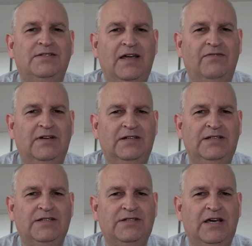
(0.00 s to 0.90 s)

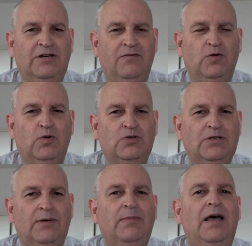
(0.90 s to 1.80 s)
Definitely a sign of
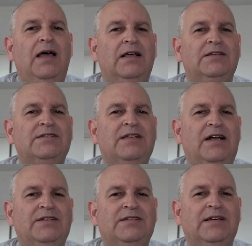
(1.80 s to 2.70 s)
autumn.
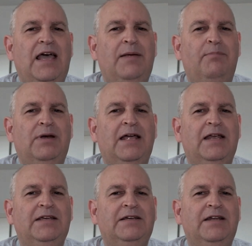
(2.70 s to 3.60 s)
Start to get
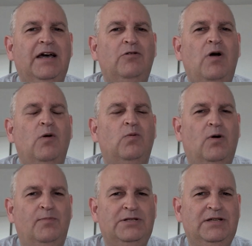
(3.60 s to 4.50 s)
planning now.
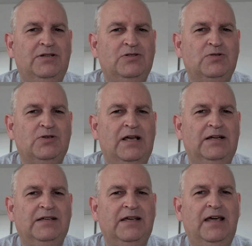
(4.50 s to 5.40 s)
What potatoes
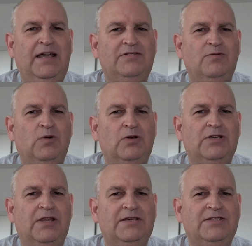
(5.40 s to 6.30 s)
I'll get,
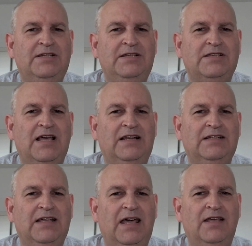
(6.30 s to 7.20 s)
what other seeds I'll
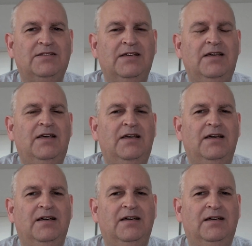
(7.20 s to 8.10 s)
get.
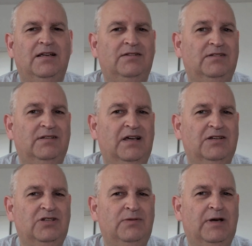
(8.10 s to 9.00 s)
And
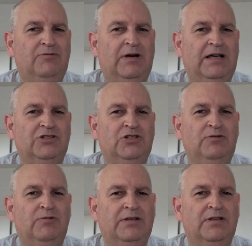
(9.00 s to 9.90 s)
actually, might
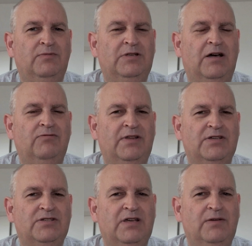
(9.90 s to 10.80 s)
actually write them down
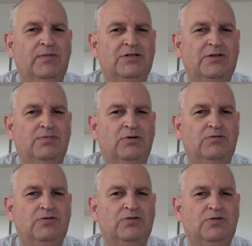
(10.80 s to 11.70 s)
this time as
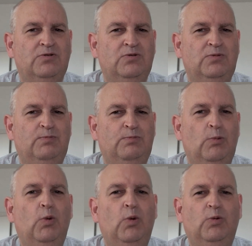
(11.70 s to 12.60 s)
opposed to
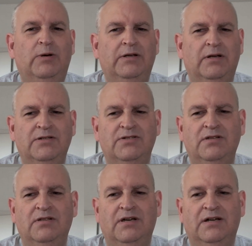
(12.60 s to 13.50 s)
where did I
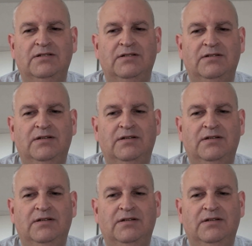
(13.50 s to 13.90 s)
see that?